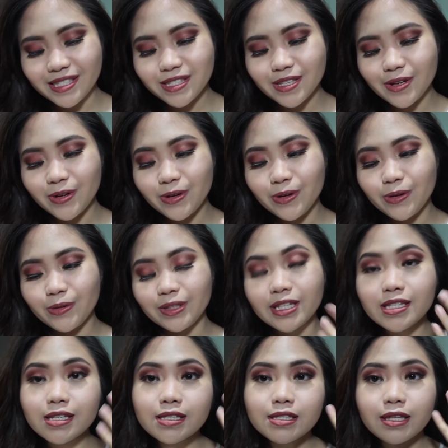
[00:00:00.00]
so
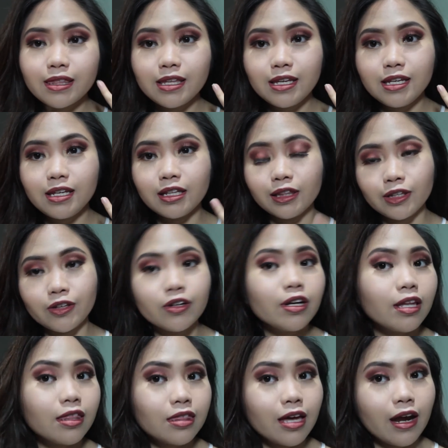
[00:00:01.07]
this is the
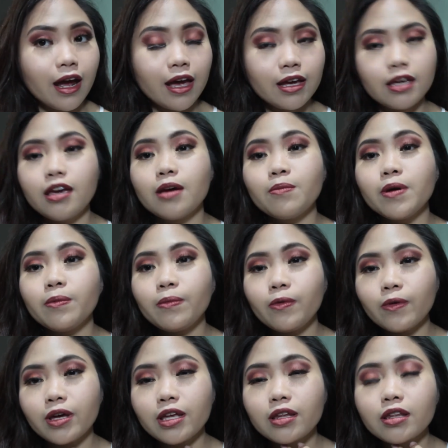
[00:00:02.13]
look that I came up
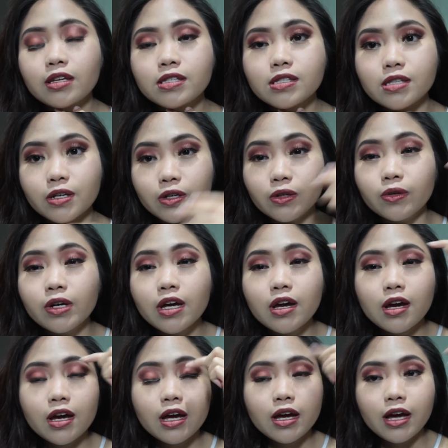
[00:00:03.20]
with, so
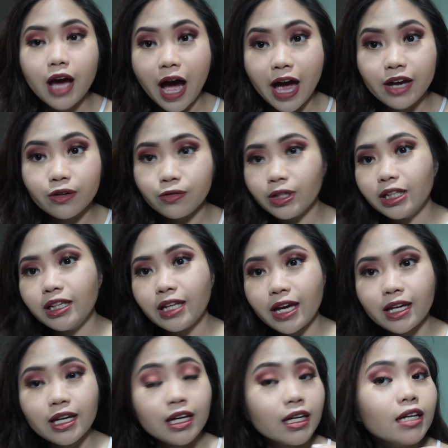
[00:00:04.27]
I really
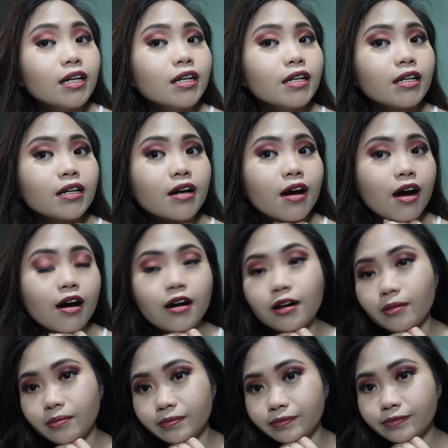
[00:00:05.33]
like it.
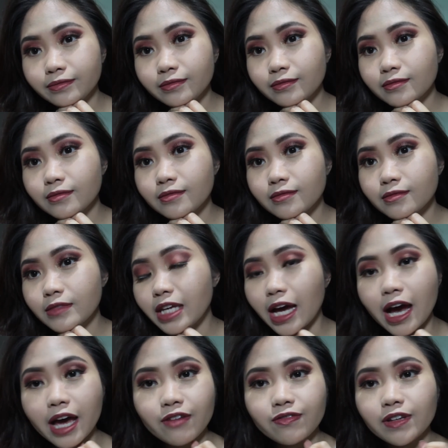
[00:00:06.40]

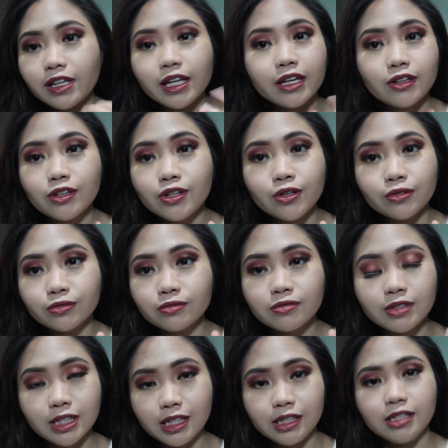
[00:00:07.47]
Yeah, I feel like you don't
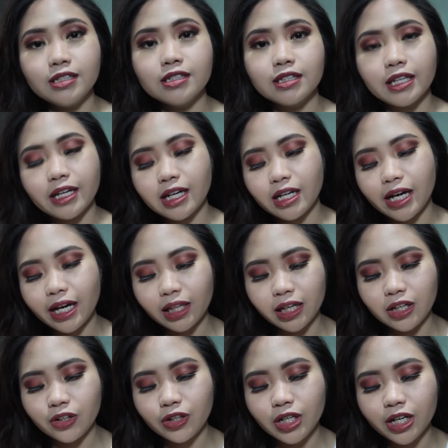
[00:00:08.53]
need like an
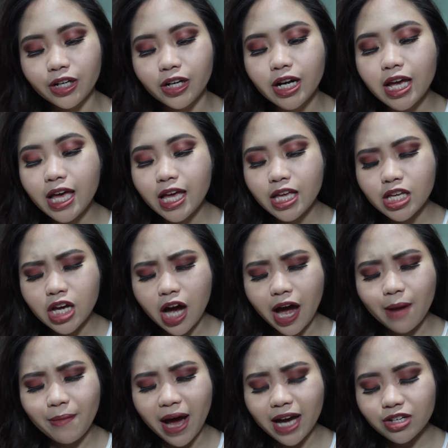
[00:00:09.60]
eyeliner here.
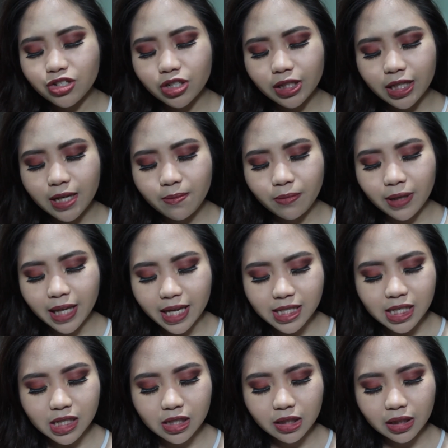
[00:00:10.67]
I'm actually
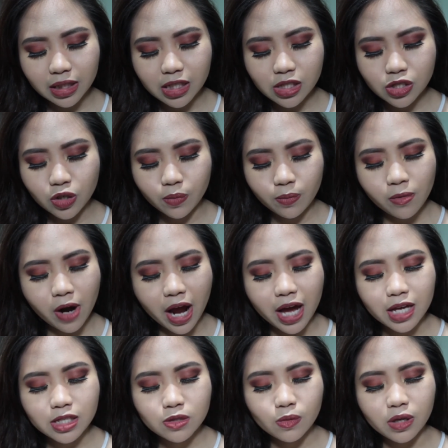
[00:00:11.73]
pleasantly
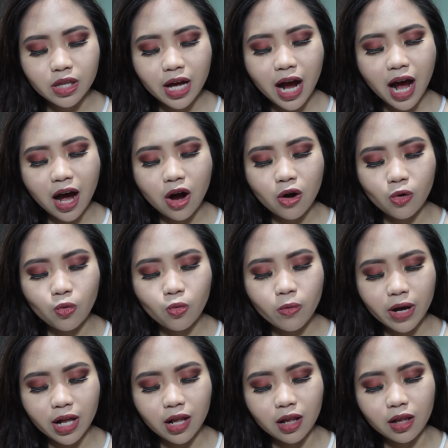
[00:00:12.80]
surprised with how
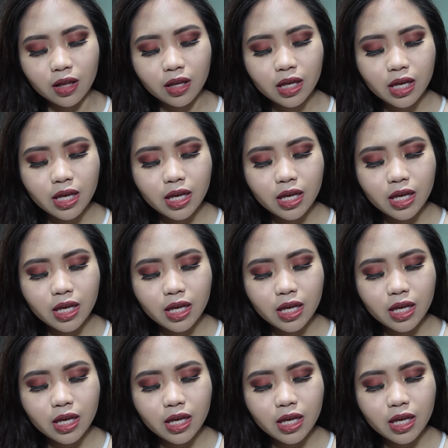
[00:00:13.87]
well